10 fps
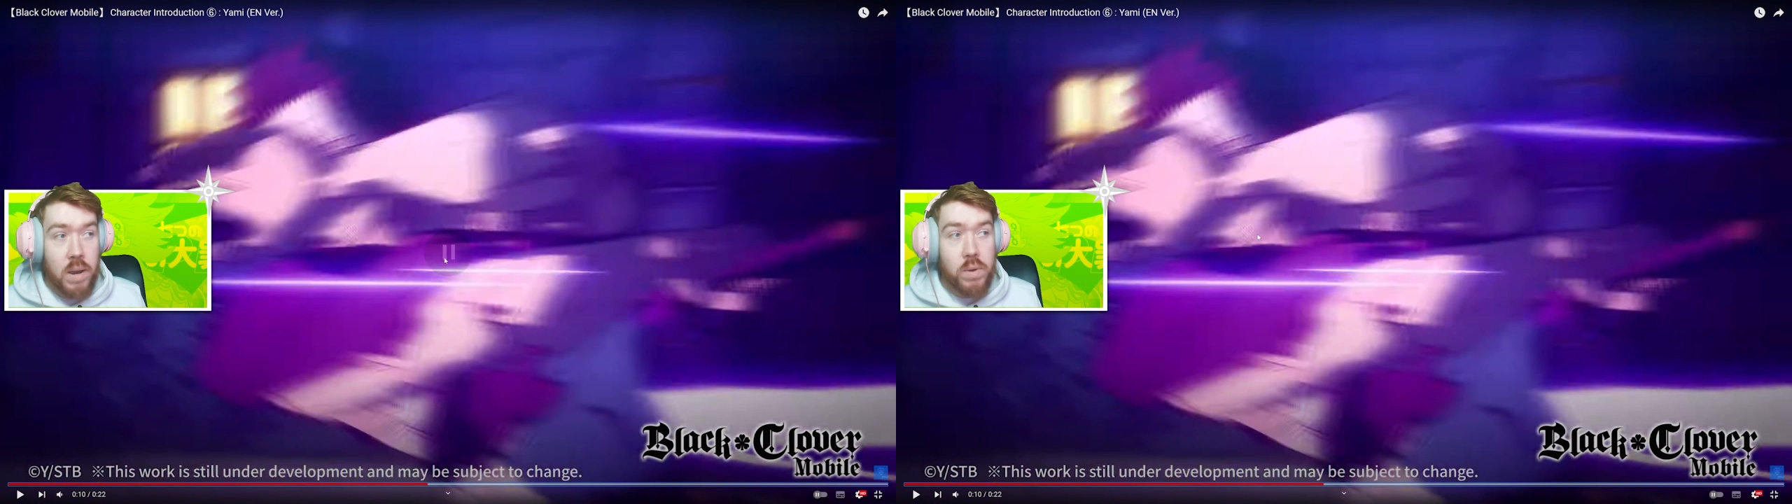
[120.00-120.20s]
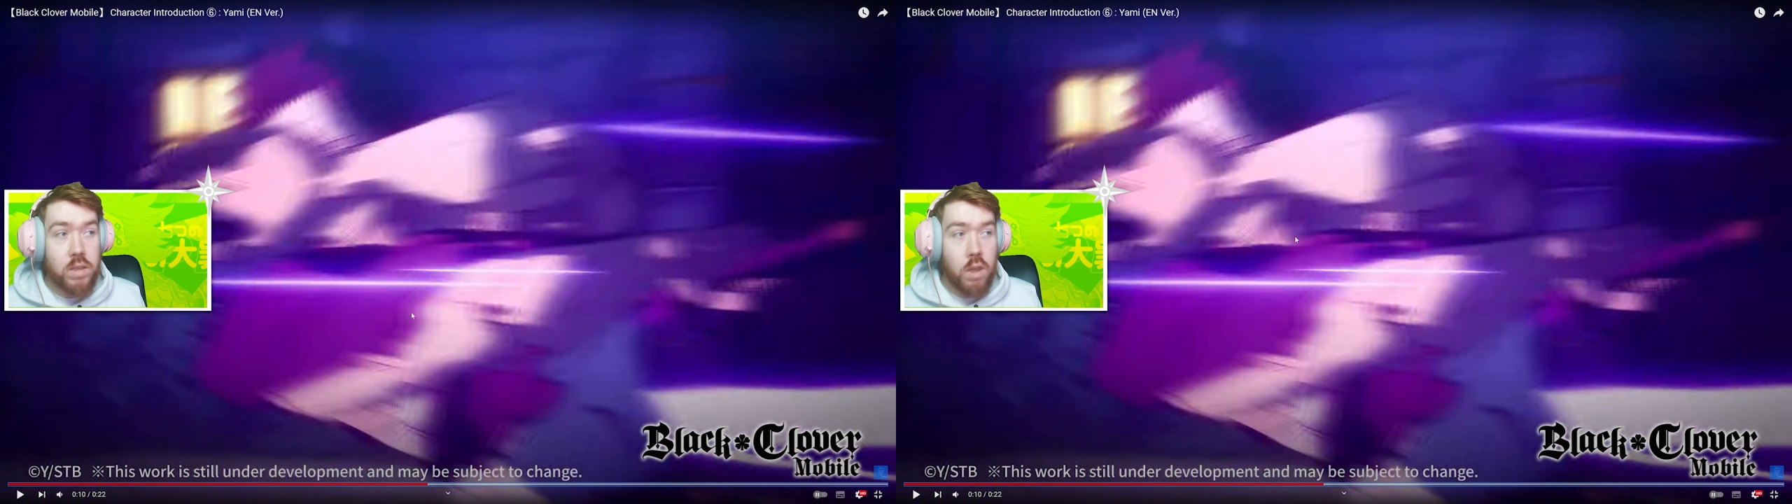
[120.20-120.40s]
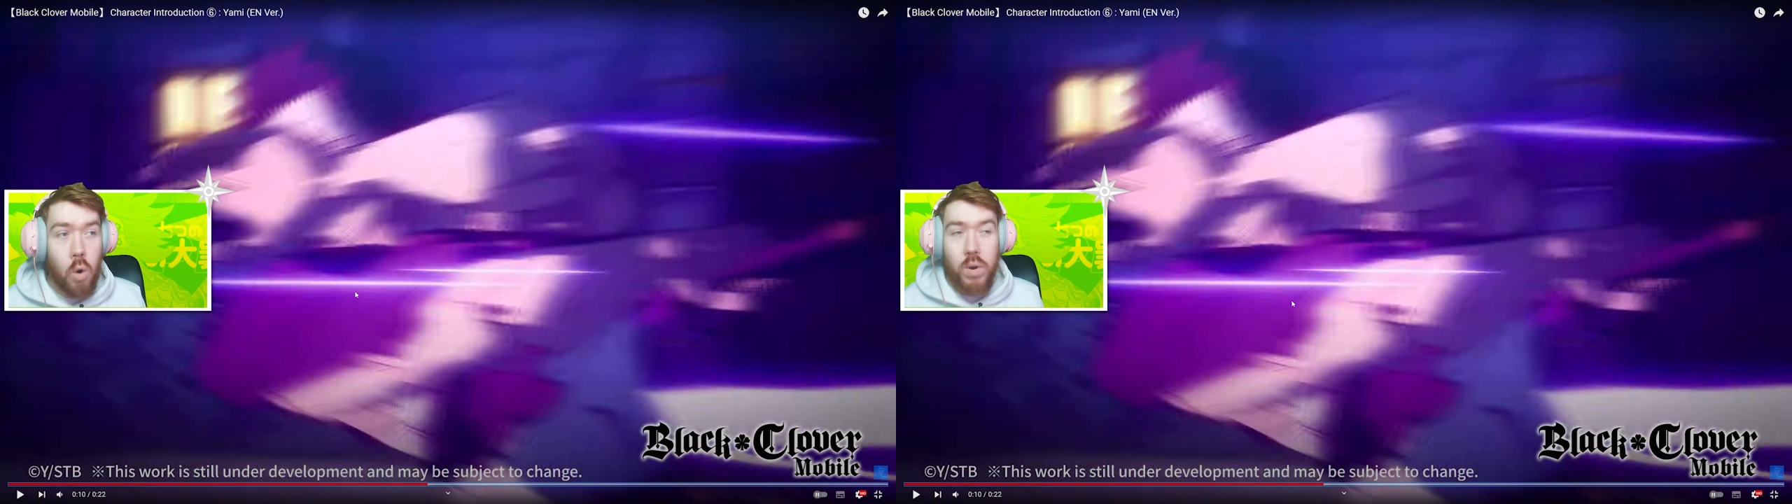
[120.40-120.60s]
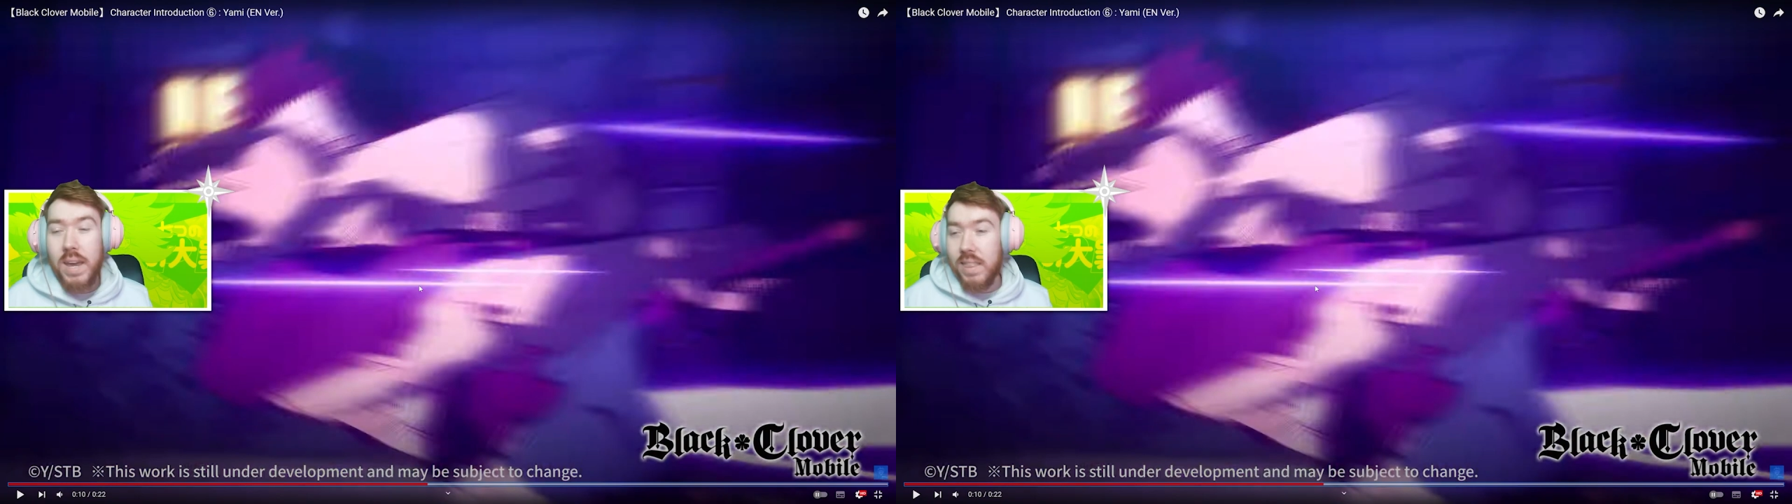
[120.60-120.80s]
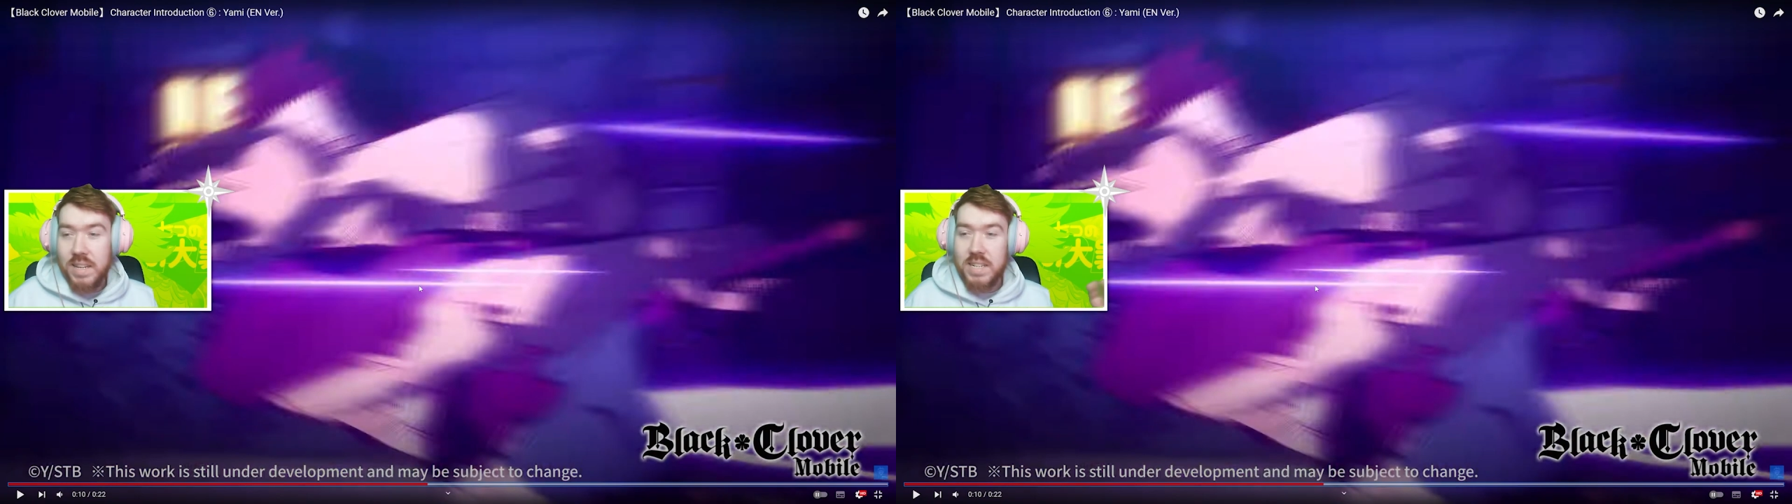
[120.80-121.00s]
then we don't
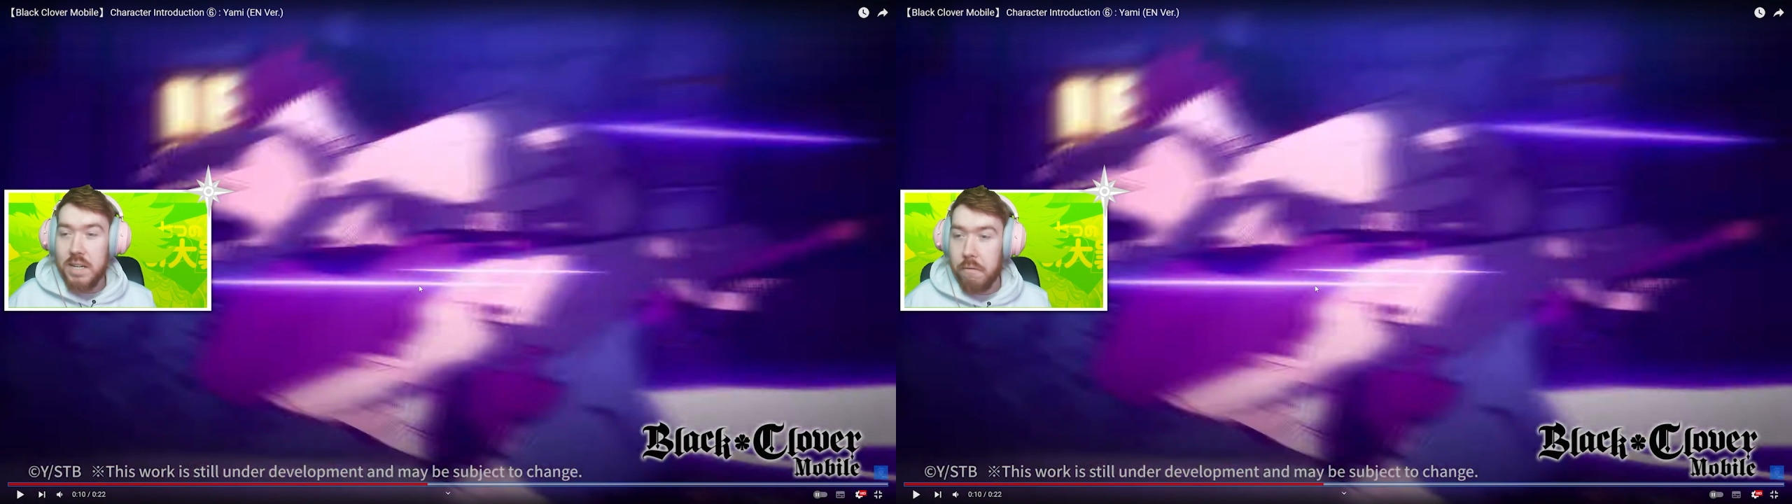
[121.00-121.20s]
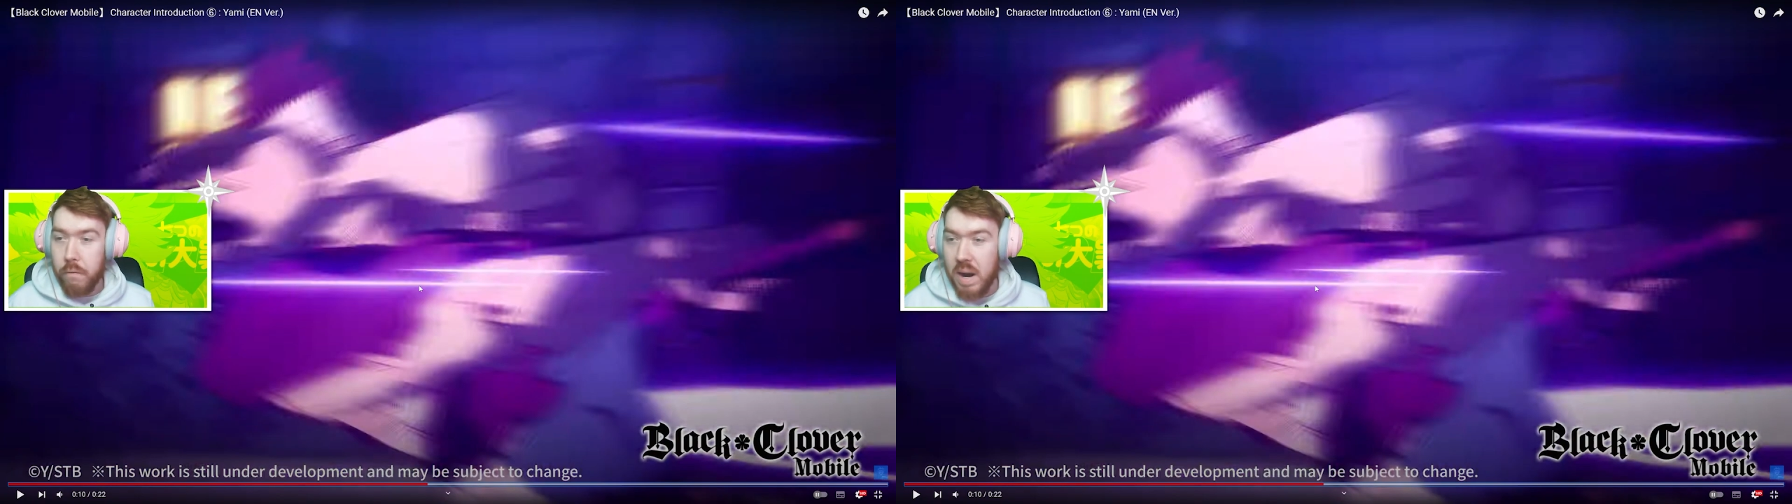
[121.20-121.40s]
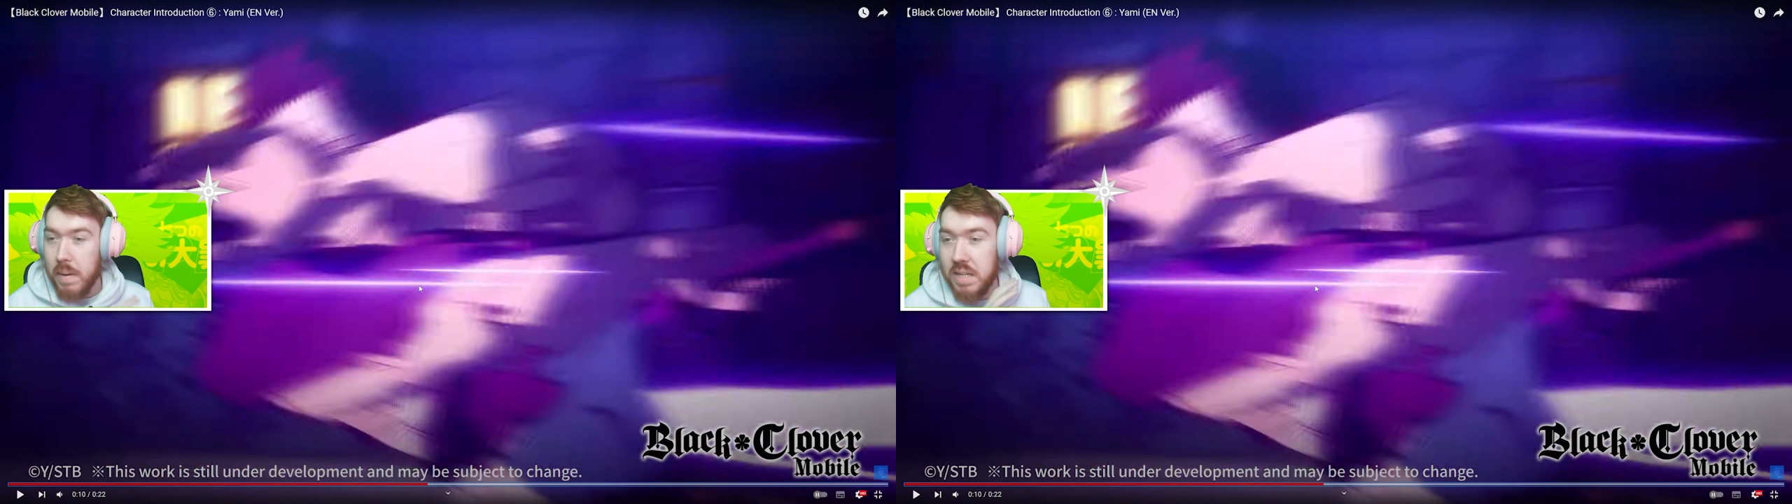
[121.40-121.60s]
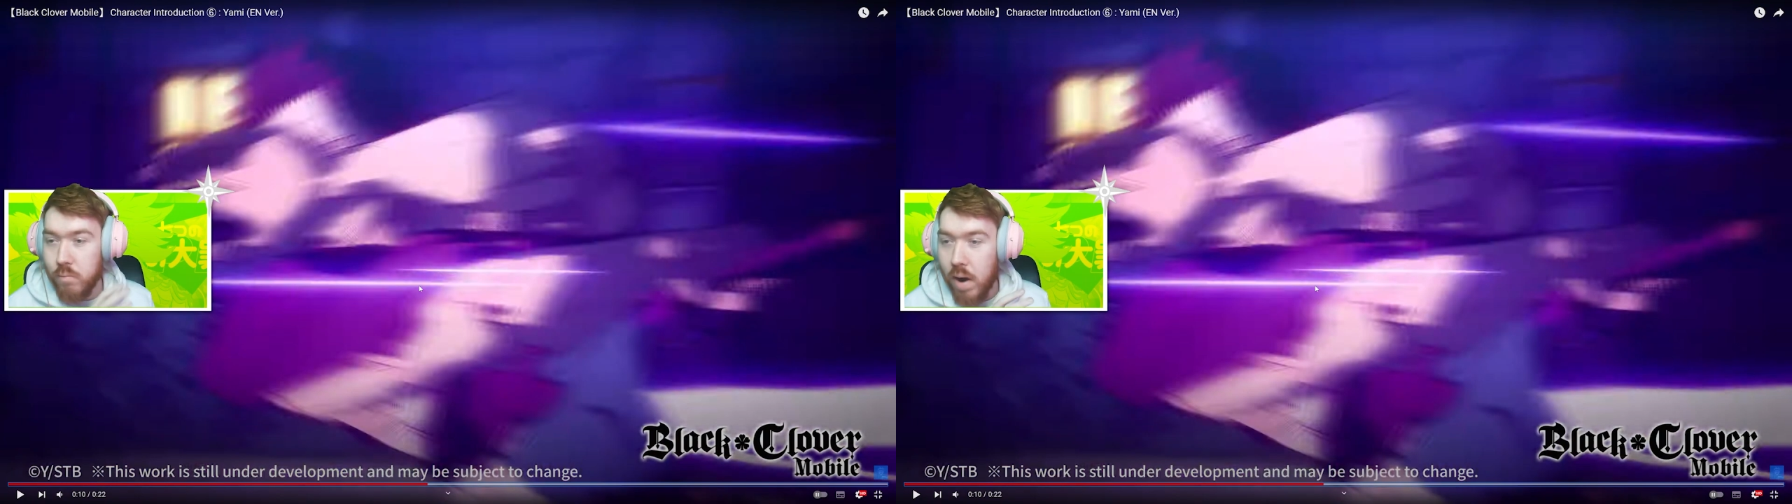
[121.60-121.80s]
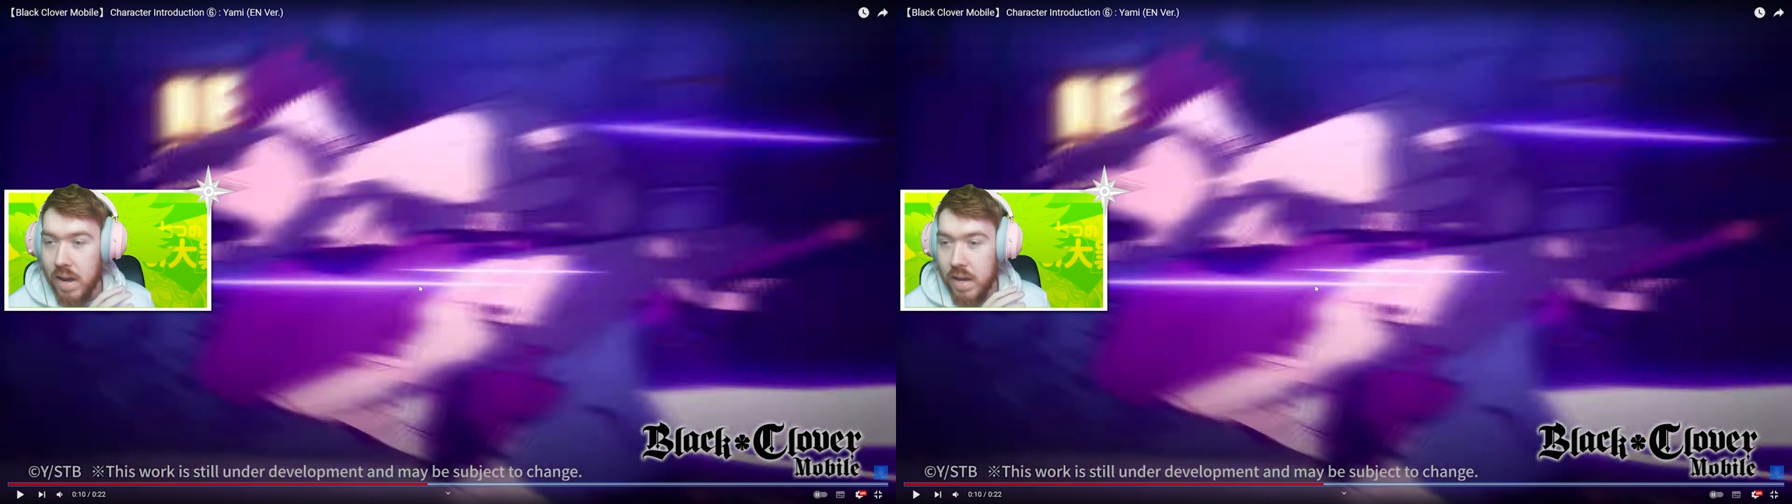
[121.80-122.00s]
get to see the full
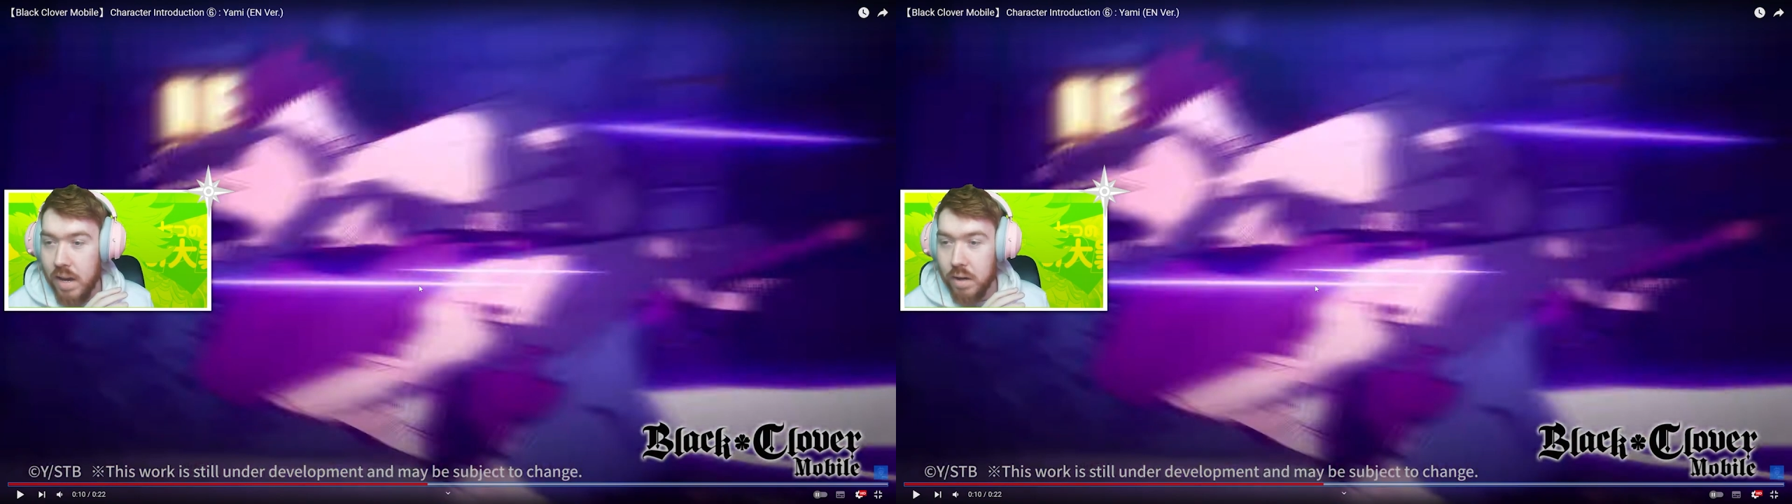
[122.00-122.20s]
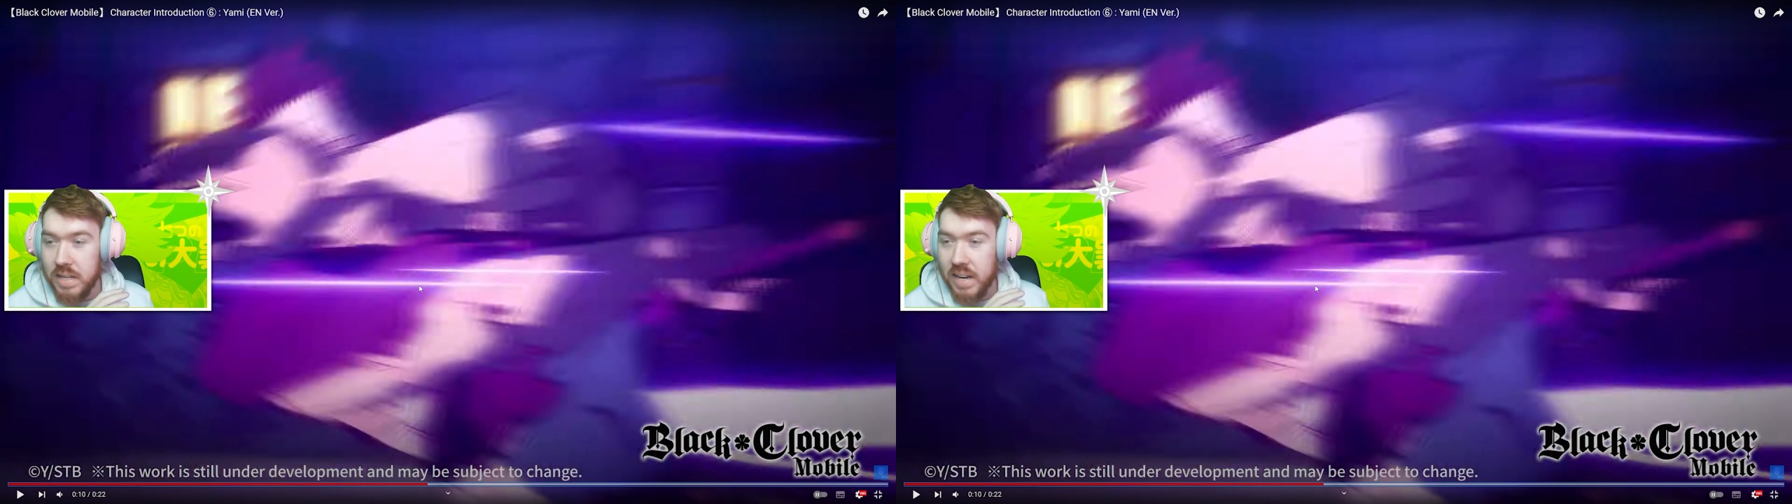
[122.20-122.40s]
animation right here, because